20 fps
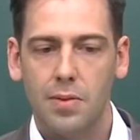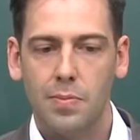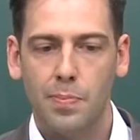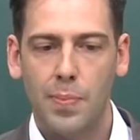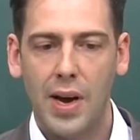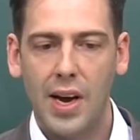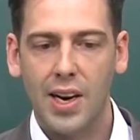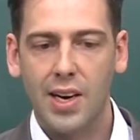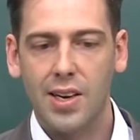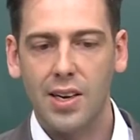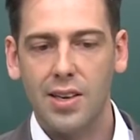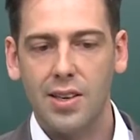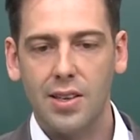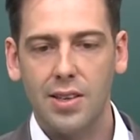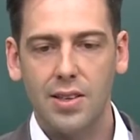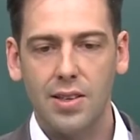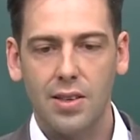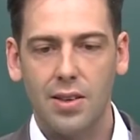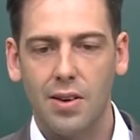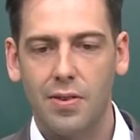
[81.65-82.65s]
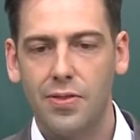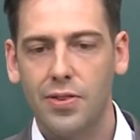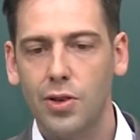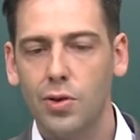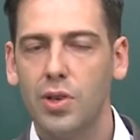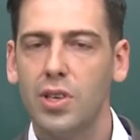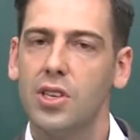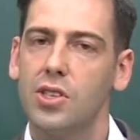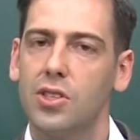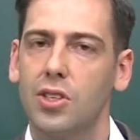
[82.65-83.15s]
back a
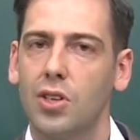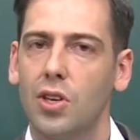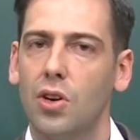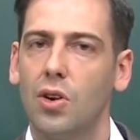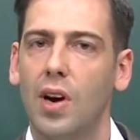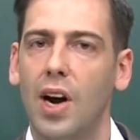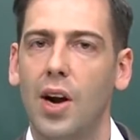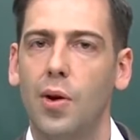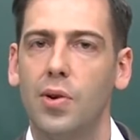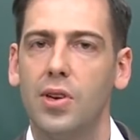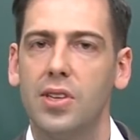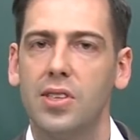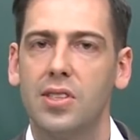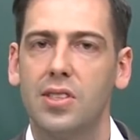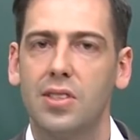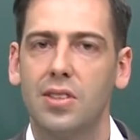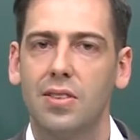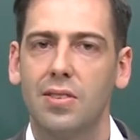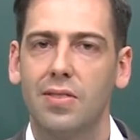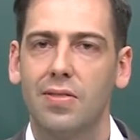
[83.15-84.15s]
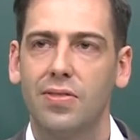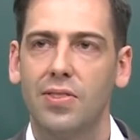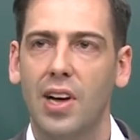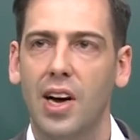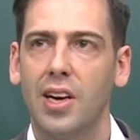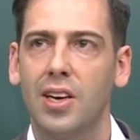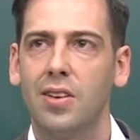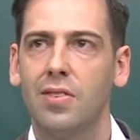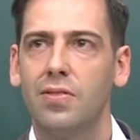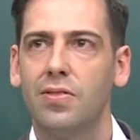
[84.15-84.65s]
few years ago, I was
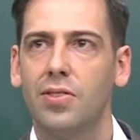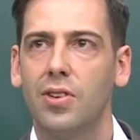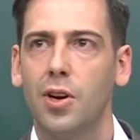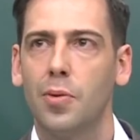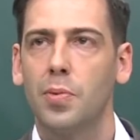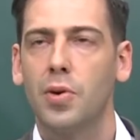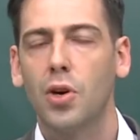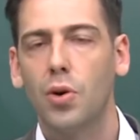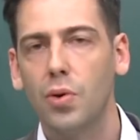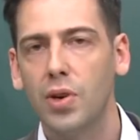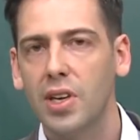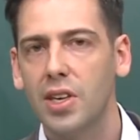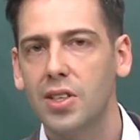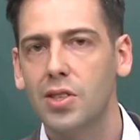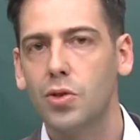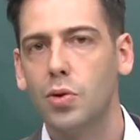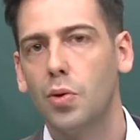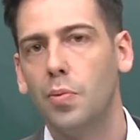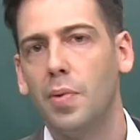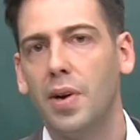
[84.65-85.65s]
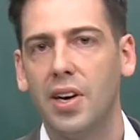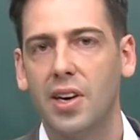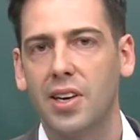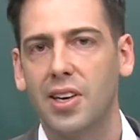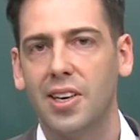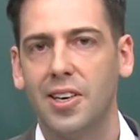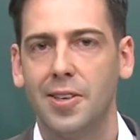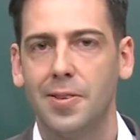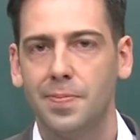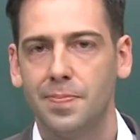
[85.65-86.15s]
flying from Korea to
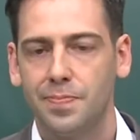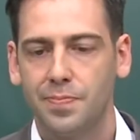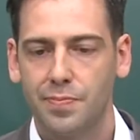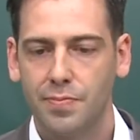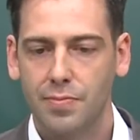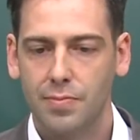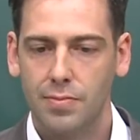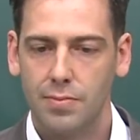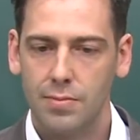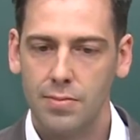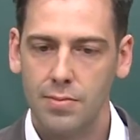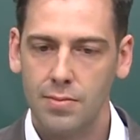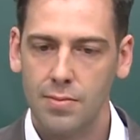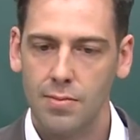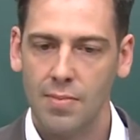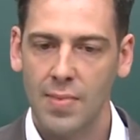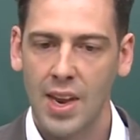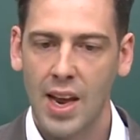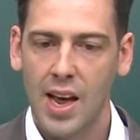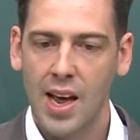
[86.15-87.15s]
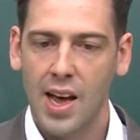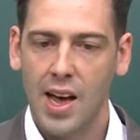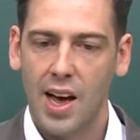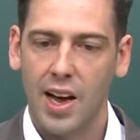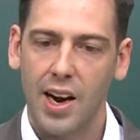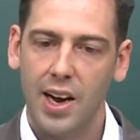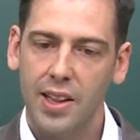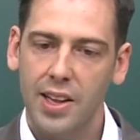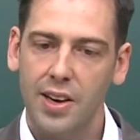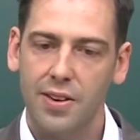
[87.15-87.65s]
America.
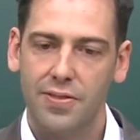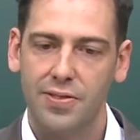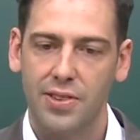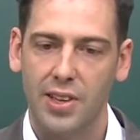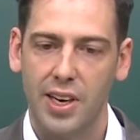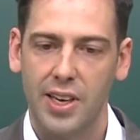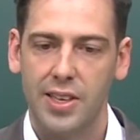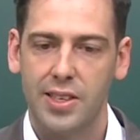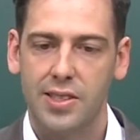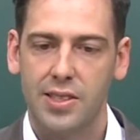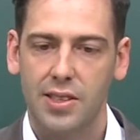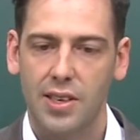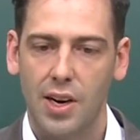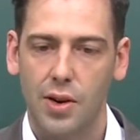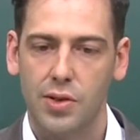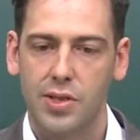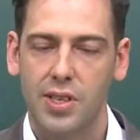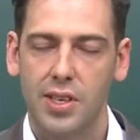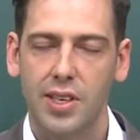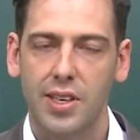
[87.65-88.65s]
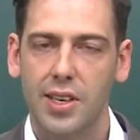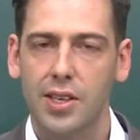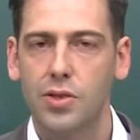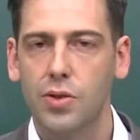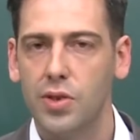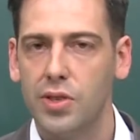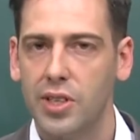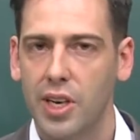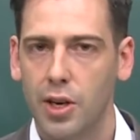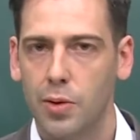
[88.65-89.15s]
And on that flight, I was sitting next
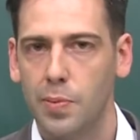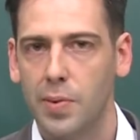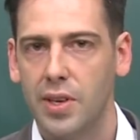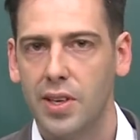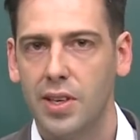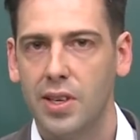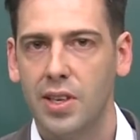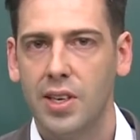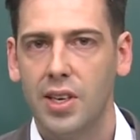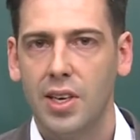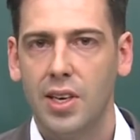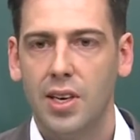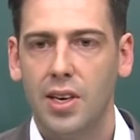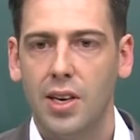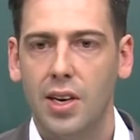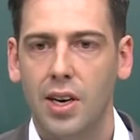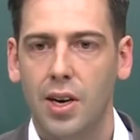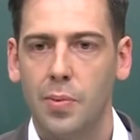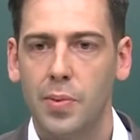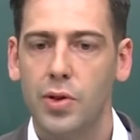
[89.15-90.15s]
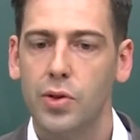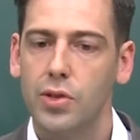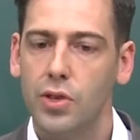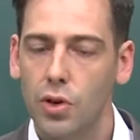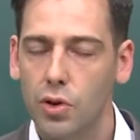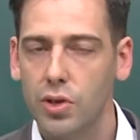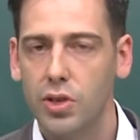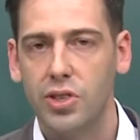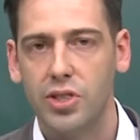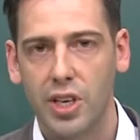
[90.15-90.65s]
to a gentleman. He was an
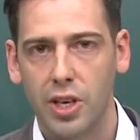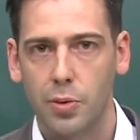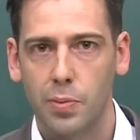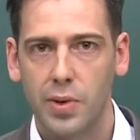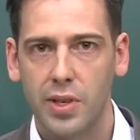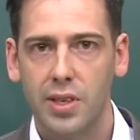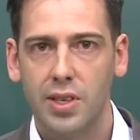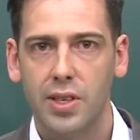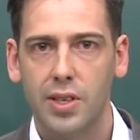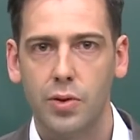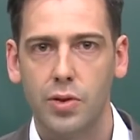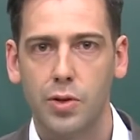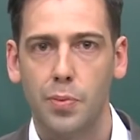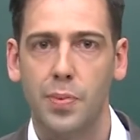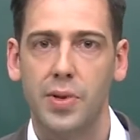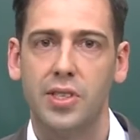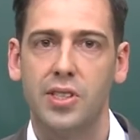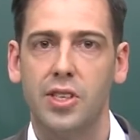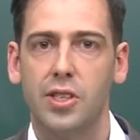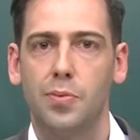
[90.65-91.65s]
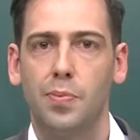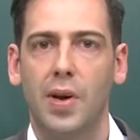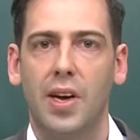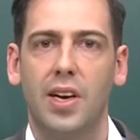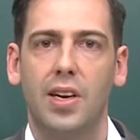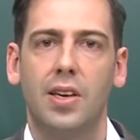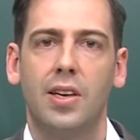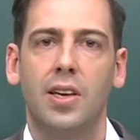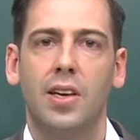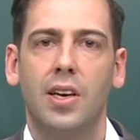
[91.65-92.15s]
older gentleman. He was a businessman.